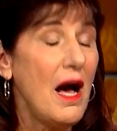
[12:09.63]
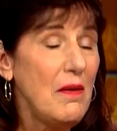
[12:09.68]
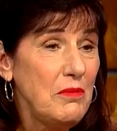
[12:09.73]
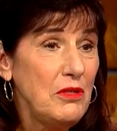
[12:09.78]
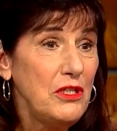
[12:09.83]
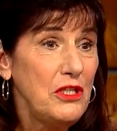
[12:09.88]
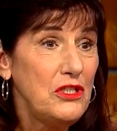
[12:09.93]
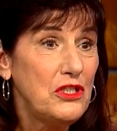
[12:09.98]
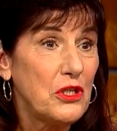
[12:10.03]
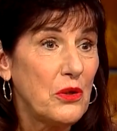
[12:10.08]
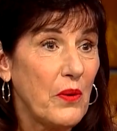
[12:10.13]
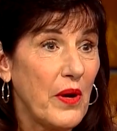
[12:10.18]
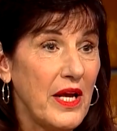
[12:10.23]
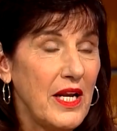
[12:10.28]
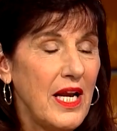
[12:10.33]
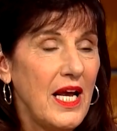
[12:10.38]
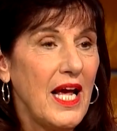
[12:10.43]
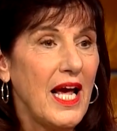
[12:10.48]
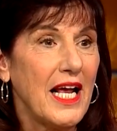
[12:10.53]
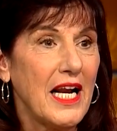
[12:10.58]
I'm going to
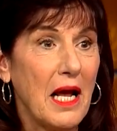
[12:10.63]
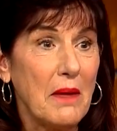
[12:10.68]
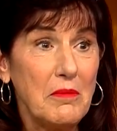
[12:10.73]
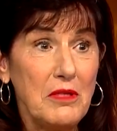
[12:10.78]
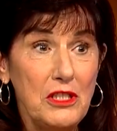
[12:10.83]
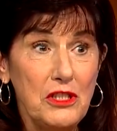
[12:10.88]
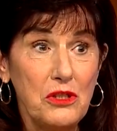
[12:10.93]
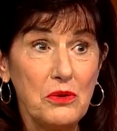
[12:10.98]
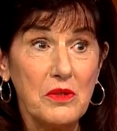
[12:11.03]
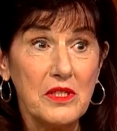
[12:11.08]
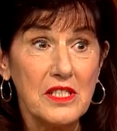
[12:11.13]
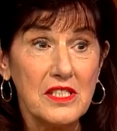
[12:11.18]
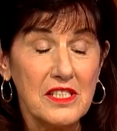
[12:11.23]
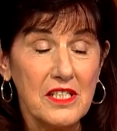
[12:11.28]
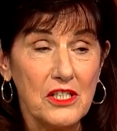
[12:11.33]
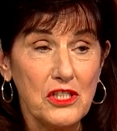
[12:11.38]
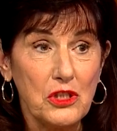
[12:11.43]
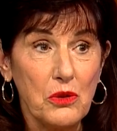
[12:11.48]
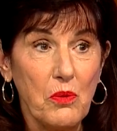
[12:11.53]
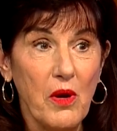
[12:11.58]
do it, and I'm going to do it
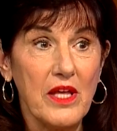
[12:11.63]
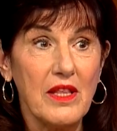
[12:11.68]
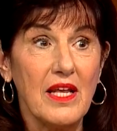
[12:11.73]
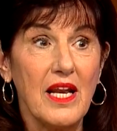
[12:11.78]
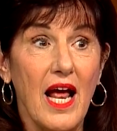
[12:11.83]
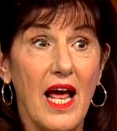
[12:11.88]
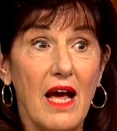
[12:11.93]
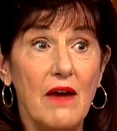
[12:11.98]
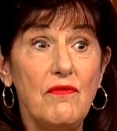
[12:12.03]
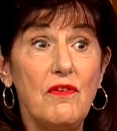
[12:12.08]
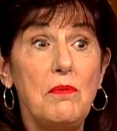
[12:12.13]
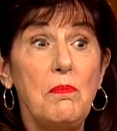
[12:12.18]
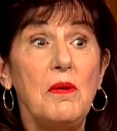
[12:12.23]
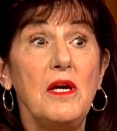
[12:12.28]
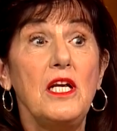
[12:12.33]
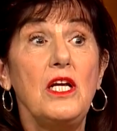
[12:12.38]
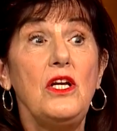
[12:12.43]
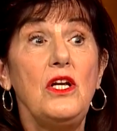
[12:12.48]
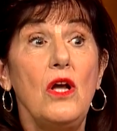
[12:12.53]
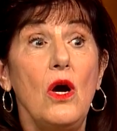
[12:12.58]
in such a way that
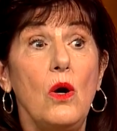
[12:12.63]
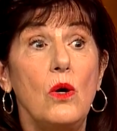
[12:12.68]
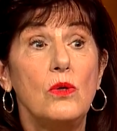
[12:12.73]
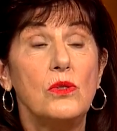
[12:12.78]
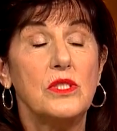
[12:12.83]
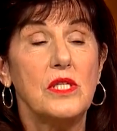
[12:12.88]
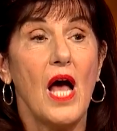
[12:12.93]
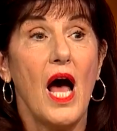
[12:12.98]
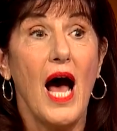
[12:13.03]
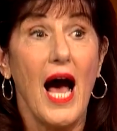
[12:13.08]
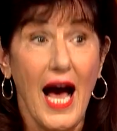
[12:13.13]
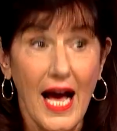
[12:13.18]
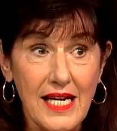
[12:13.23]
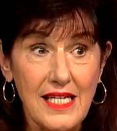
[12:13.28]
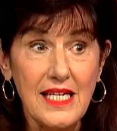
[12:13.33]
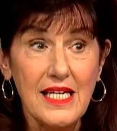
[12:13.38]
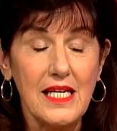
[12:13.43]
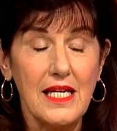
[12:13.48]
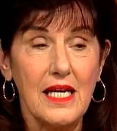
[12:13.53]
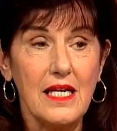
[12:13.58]
everybody knows
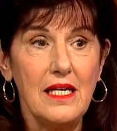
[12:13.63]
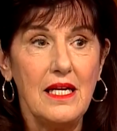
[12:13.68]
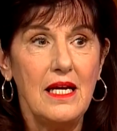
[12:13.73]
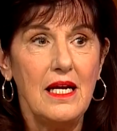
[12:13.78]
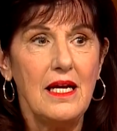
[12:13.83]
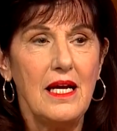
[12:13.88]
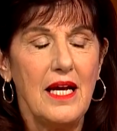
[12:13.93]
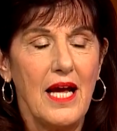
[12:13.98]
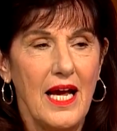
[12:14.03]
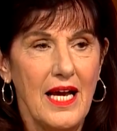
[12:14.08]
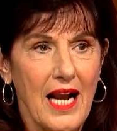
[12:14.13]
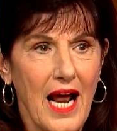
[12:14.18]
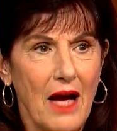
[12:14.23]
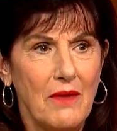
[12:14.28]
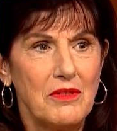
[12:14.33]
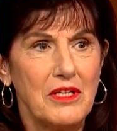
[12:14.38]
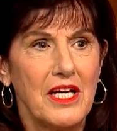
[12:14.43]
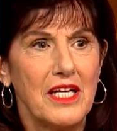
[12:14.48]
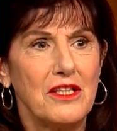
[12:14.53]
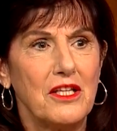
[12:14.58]
I did it,
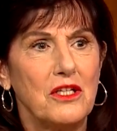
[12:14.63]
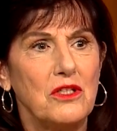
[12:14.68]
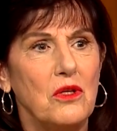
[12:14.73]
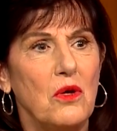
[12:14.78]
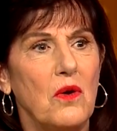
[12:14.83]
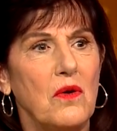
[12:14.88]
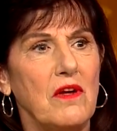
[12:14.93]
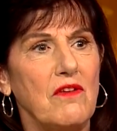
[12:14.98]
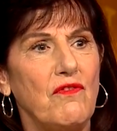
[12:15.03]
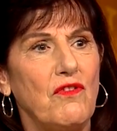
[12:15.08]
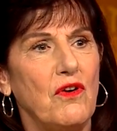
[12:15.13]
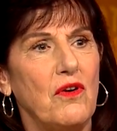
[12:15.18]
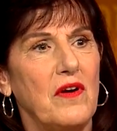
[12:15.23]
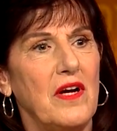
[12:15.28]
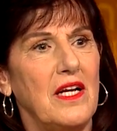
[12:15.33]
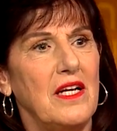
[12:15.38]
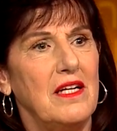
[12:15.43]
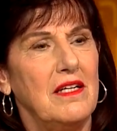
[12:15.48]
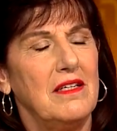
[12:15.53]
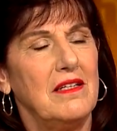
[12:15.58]
and I will get the glory
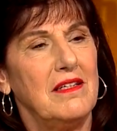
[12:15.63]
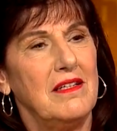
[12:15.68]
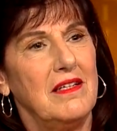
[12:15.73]
for it.